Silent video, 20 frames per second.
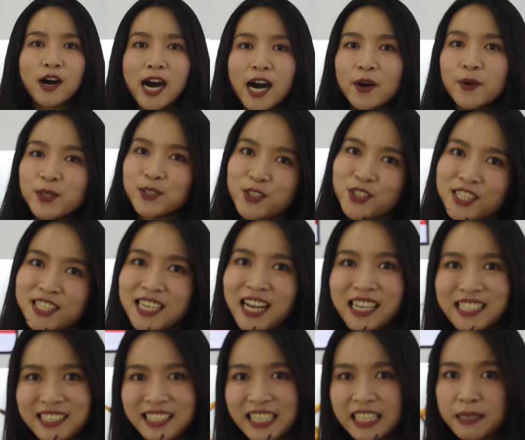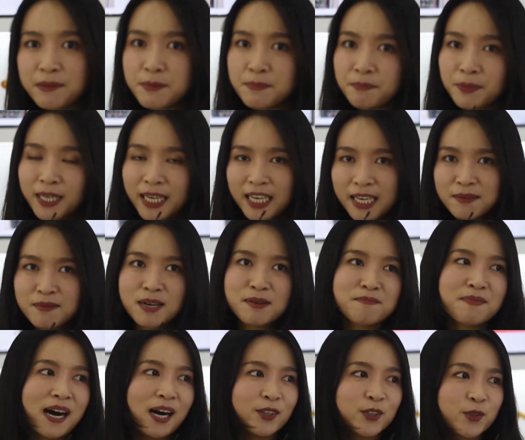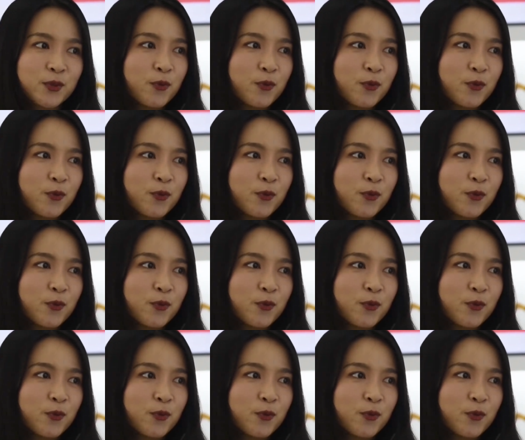I was just asking him about